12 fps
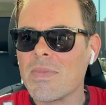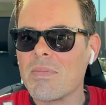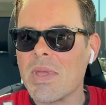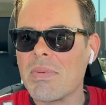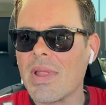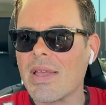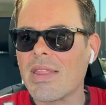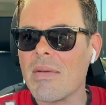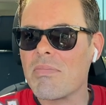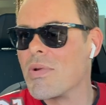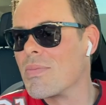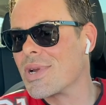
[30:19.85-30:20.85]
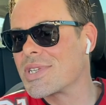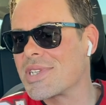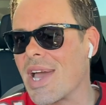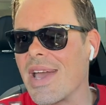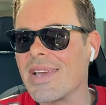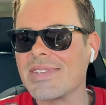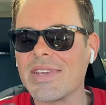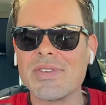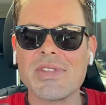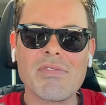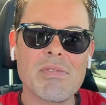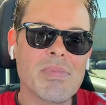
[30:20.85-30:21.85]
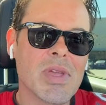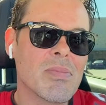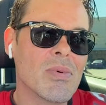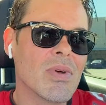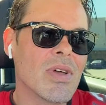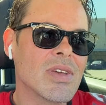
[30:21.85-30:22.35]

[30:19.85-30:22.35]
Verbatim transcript: people like that, Boomer Esiason, you know, different people.